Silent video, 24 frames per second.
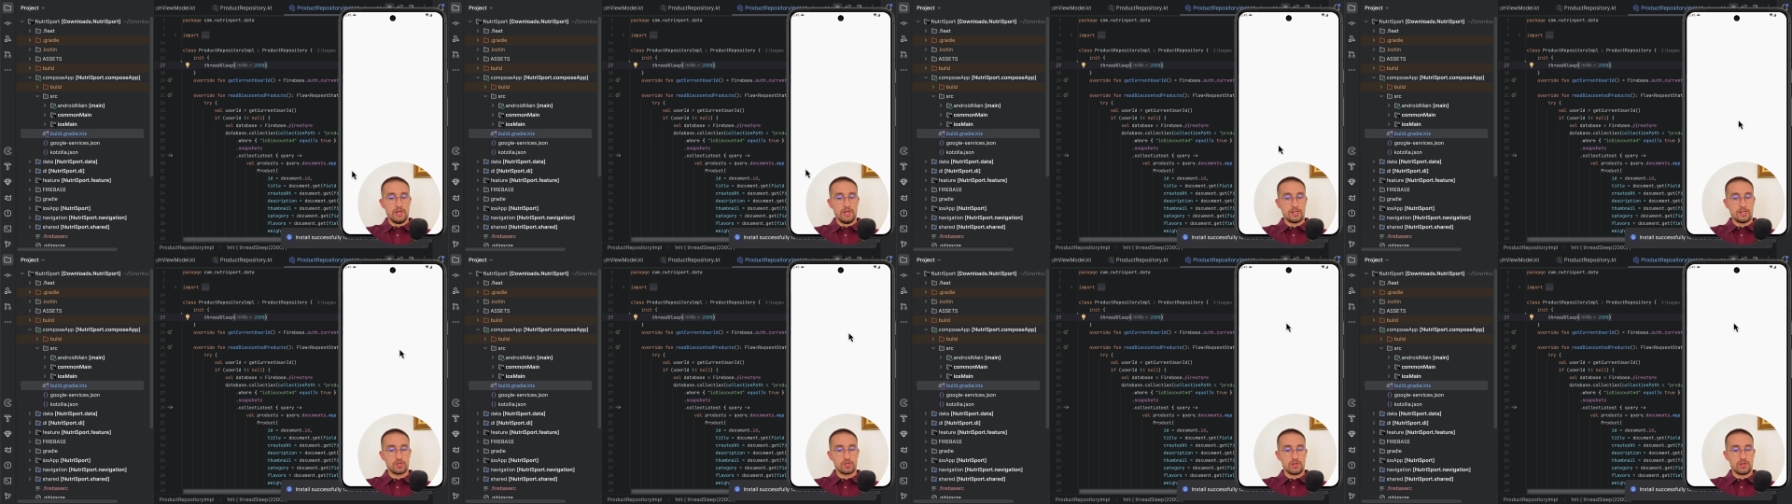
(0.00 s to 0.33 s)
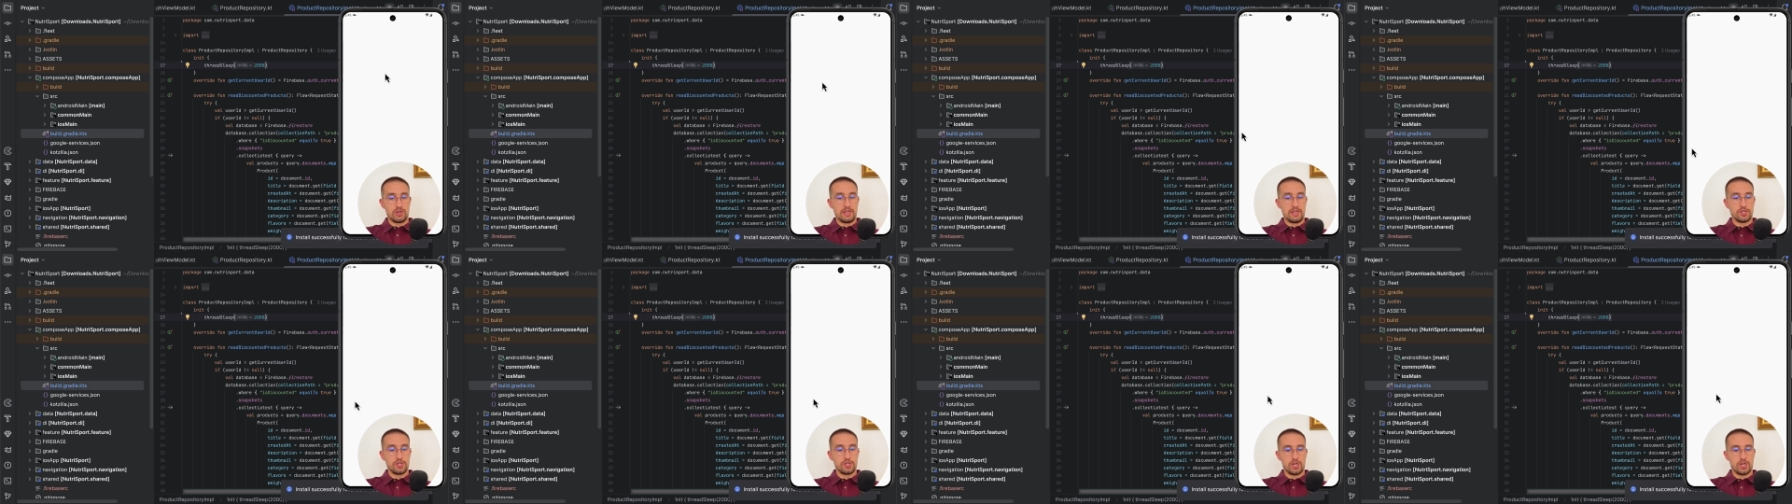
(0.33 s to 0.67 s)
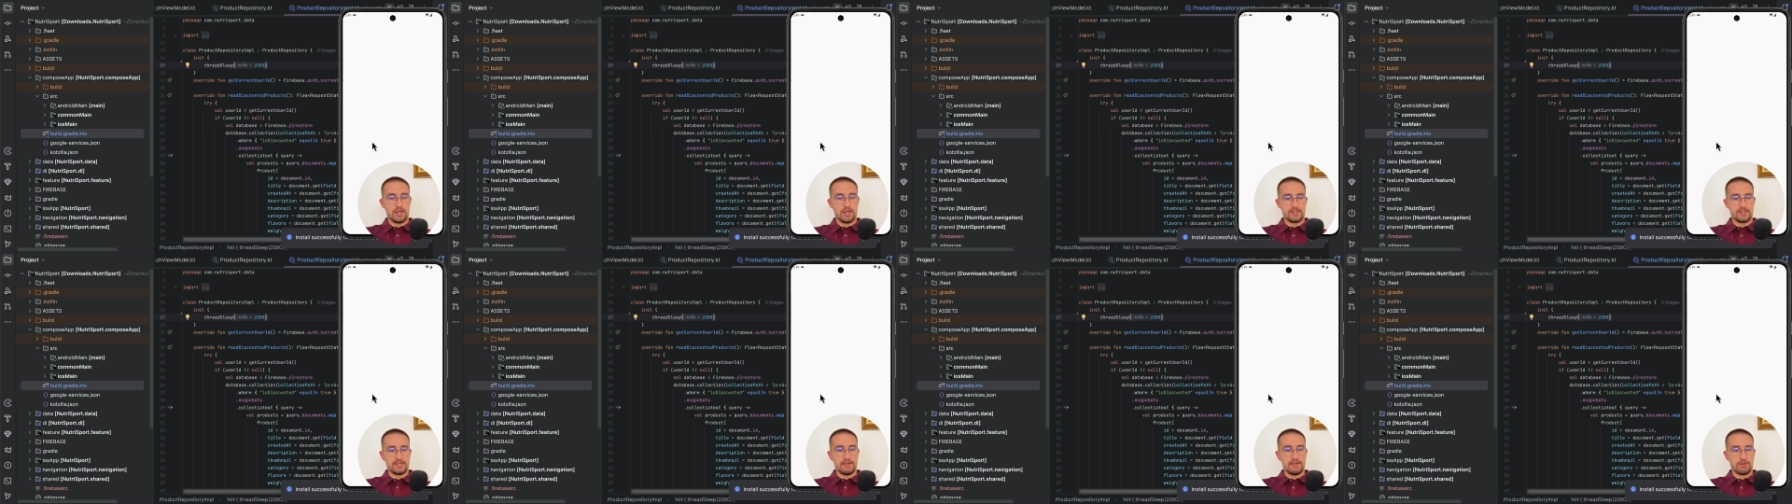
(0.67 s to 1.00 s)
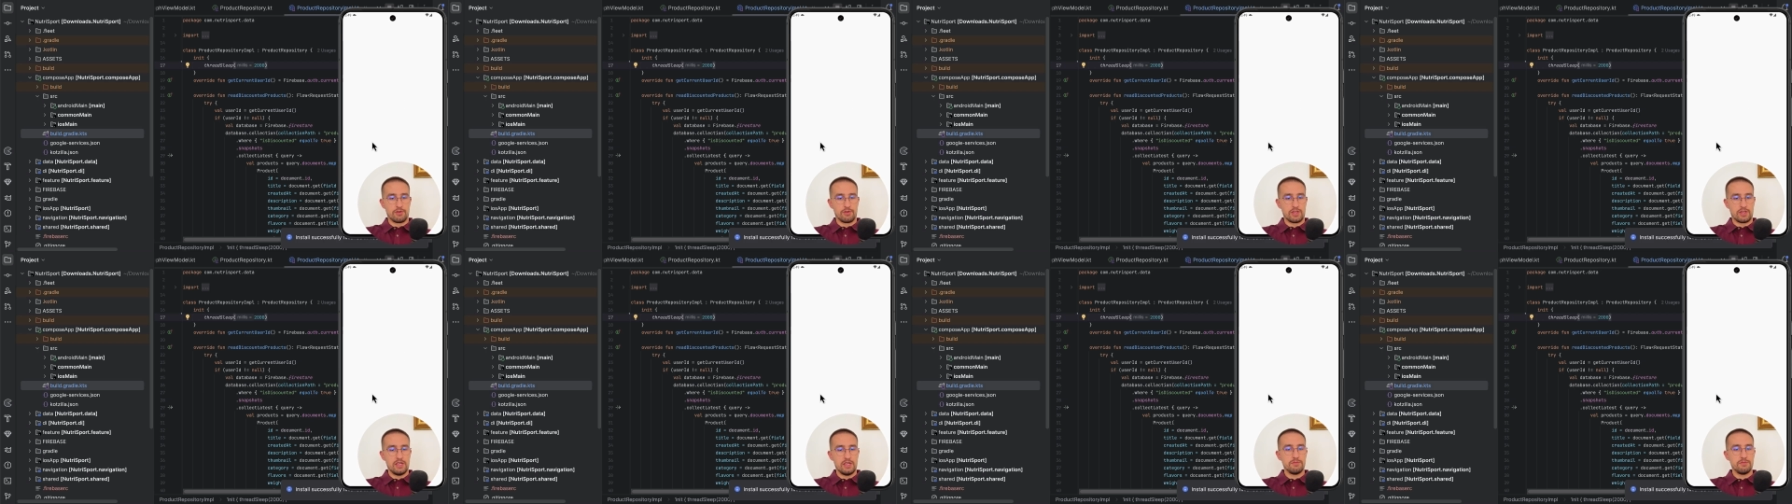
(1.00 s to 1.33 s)
actually initialize
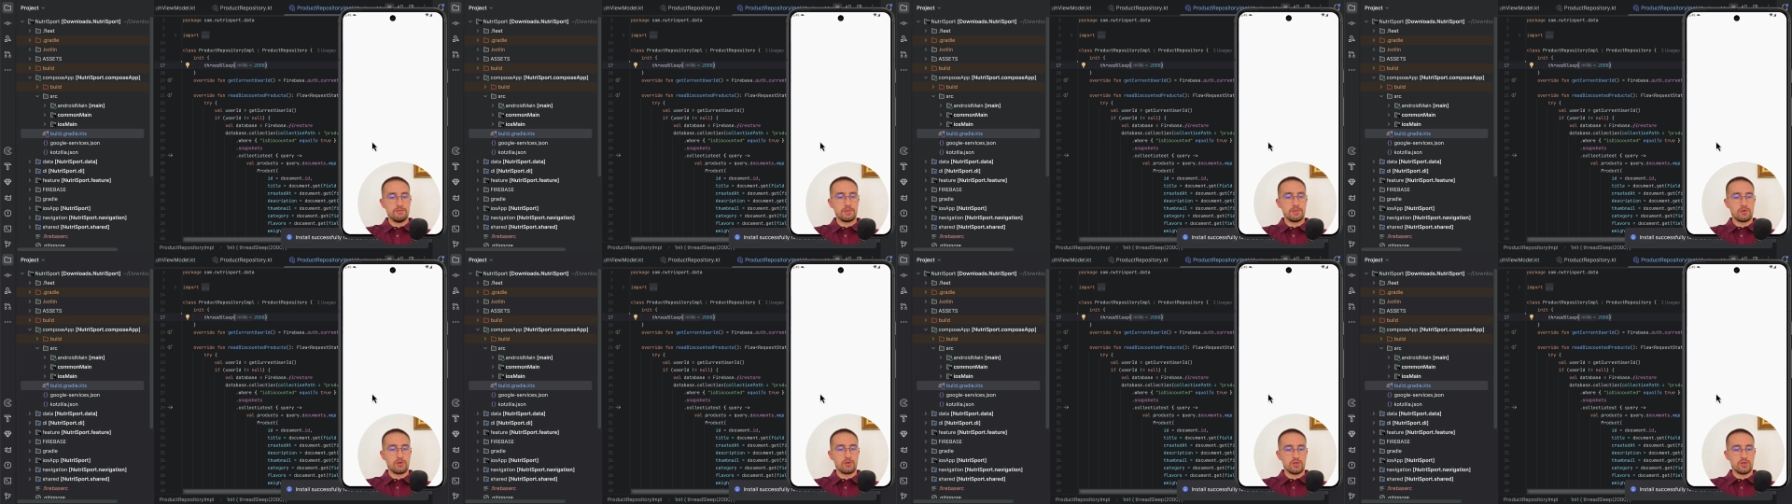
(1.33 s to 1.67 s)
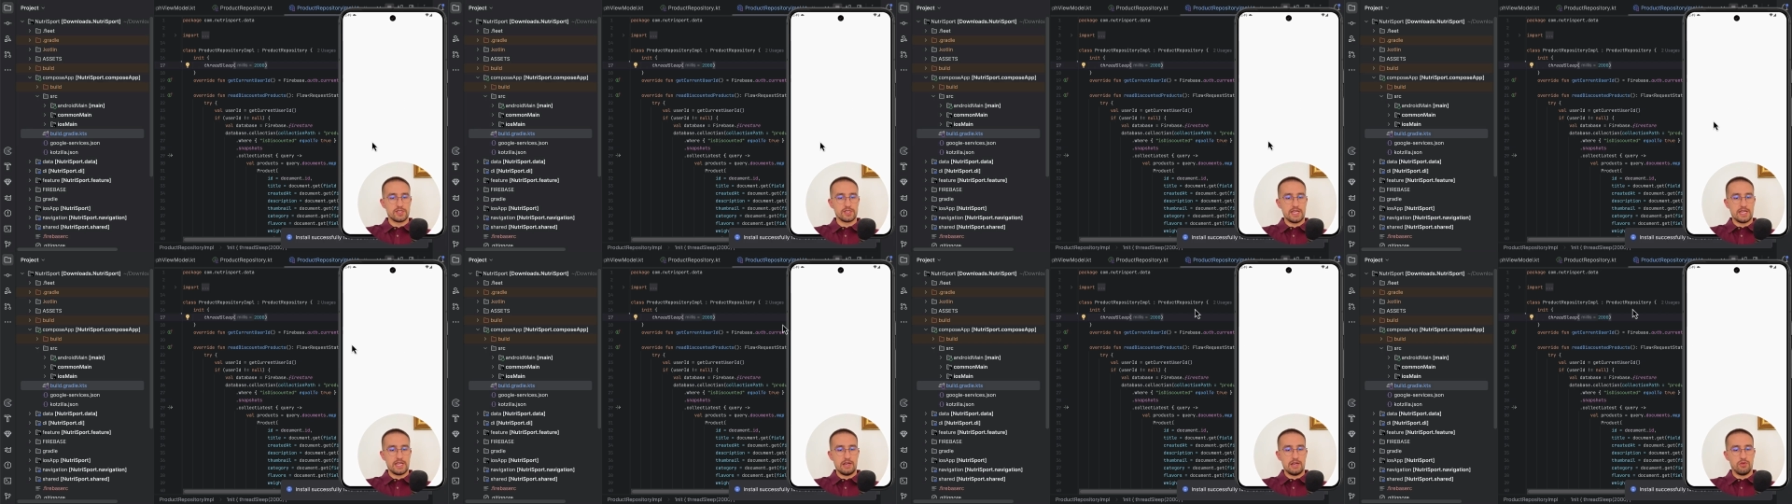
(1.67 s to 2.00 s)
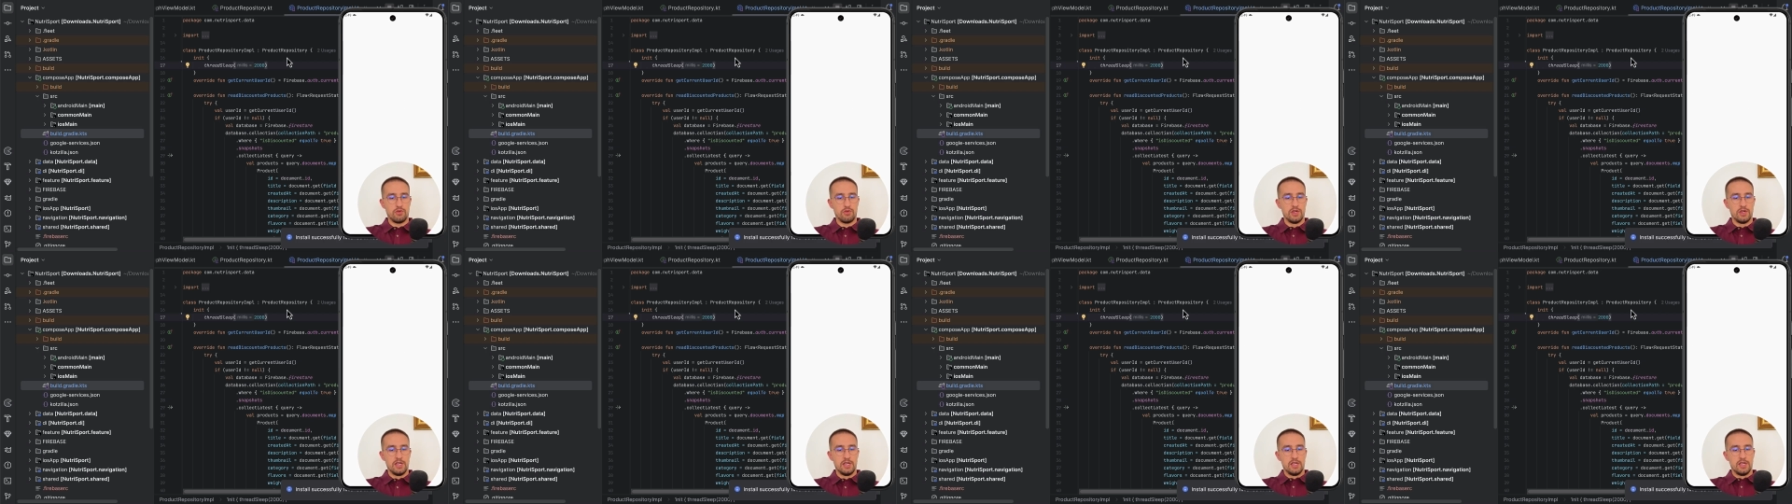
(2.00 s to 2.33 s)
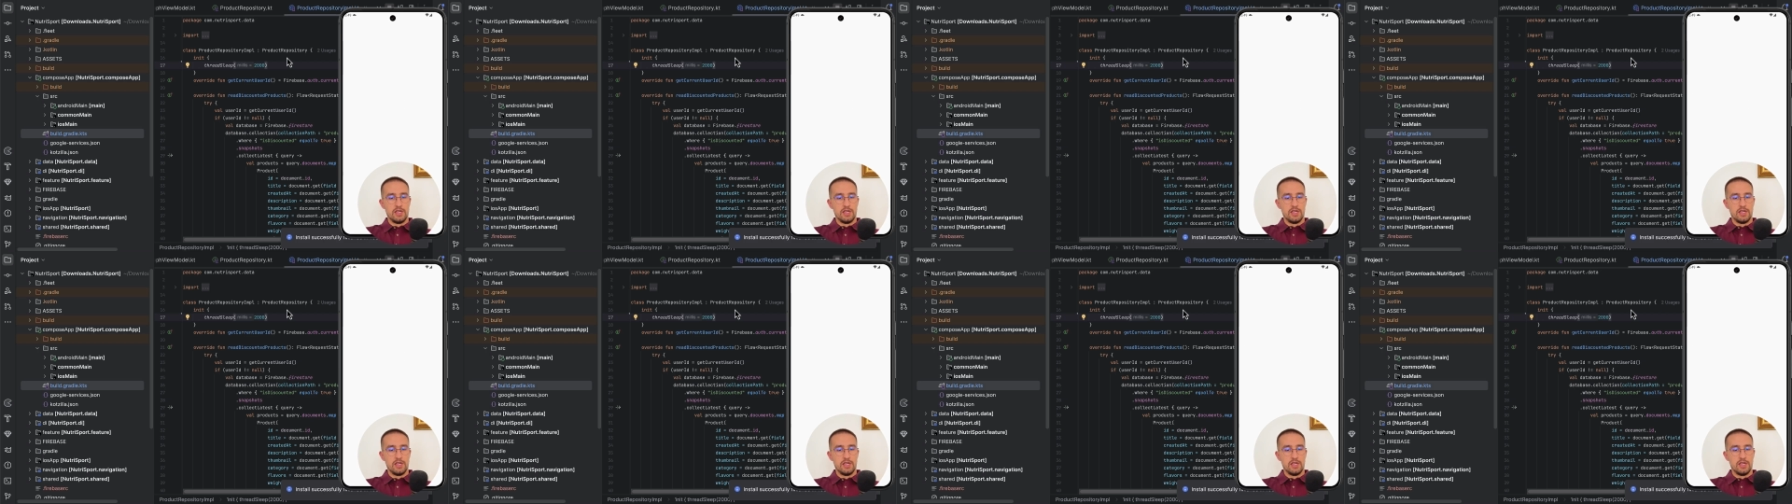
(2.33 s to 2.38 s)
everything, because now